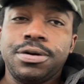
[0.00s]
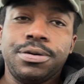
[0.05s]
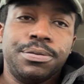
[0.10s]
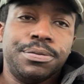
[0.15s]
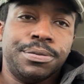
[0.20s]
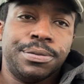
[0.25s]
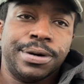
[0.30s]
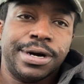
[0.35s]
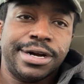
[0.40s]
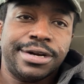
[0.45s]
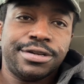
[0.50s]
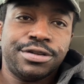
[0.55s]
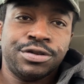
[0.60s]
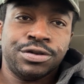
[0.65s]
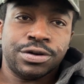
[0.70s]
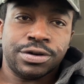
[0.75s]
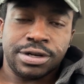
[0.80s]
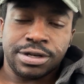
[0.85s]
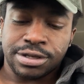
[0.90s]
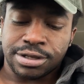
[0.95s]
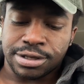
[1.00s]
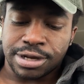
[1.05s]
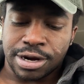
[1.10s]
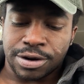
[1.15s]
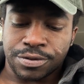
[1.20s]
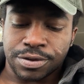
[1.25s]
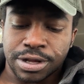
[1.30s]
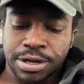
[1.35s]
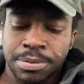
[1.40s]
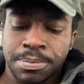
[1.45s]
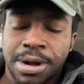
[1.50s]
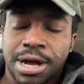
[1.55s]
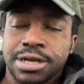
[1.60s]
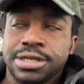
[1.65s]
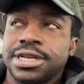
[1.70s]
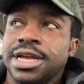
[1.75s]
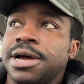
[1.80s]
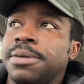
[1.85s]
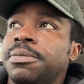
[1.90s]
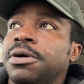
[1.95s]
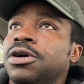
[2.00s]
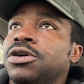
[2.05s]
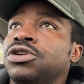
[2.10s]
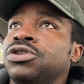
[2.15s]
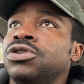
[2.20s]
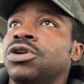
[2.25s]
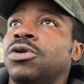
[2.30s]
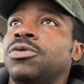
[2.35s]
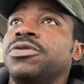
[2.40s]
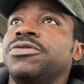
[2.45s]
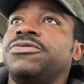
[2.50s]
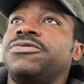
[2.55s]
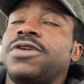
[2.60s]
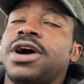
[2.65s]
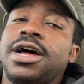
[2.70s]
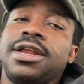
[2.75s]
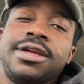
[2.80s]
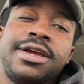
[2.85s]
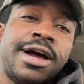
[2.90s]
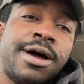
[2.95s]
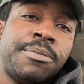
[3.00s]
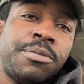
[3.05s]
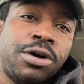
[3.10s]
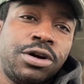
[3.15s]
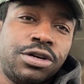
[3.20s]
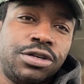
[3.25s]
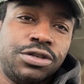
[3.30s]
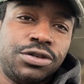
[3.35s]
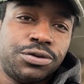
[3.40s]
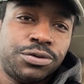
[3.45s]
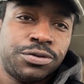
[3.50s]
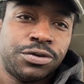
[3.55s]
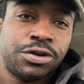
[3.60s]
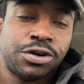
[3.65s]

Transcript: but you know it's not really about that but you know we finally got mercury